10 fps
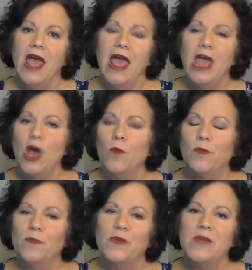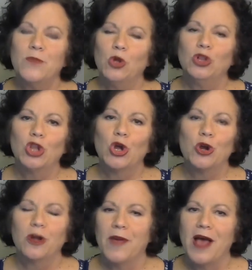help people
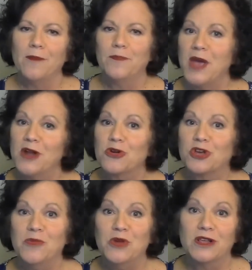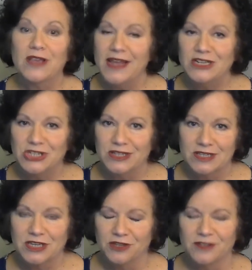learn about better communication
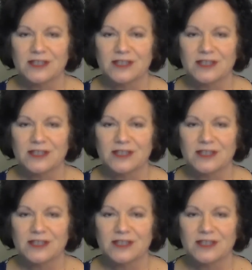skills.